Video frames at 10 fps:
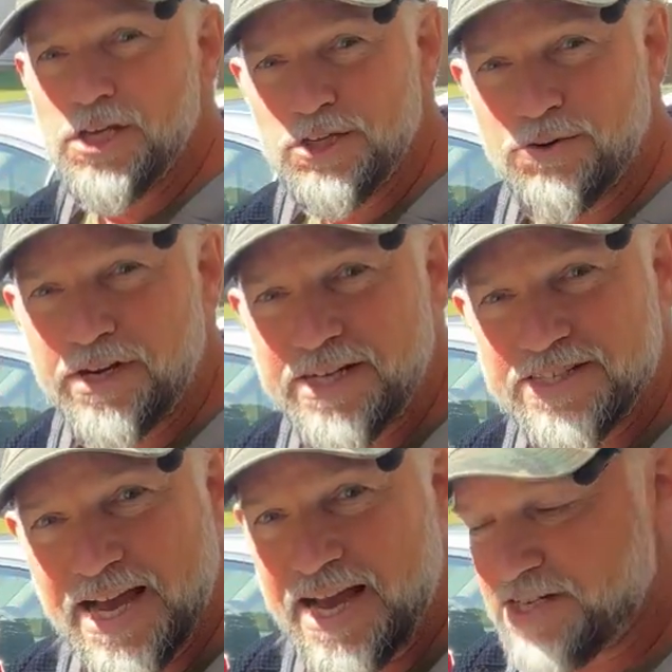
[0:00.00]
you can
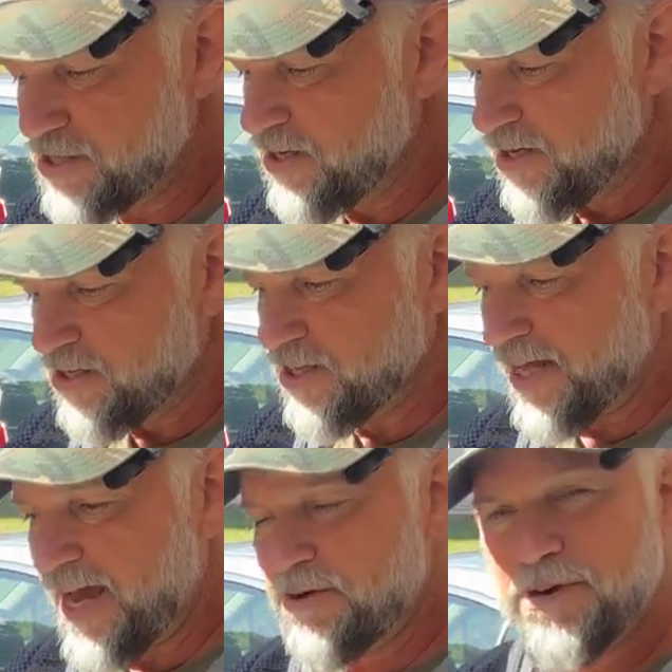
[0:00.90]
attach to the
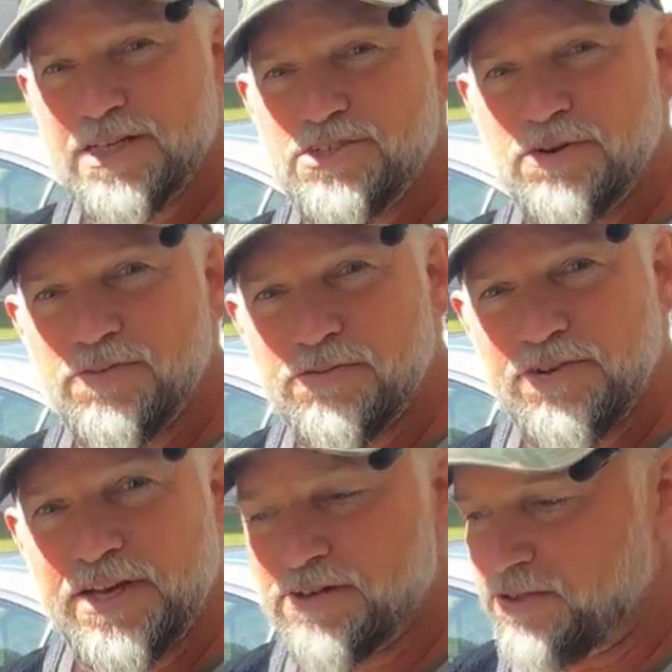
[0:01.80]
headrest of your
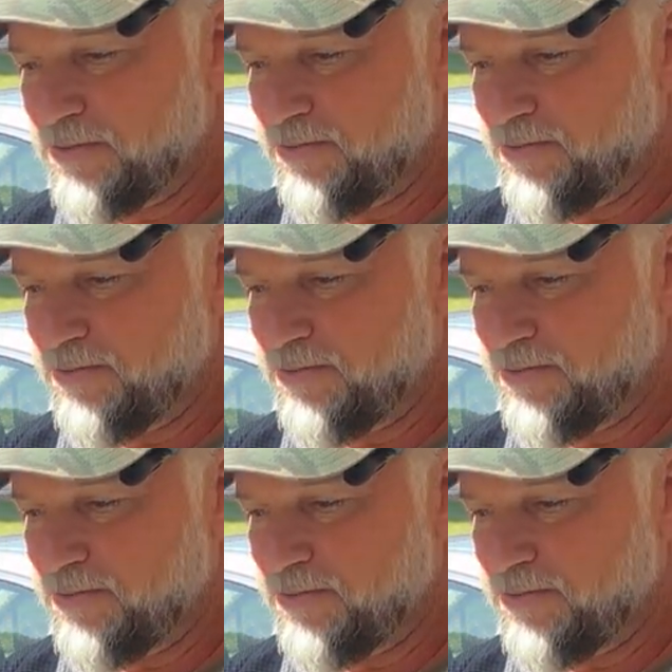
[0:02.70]
vehicle.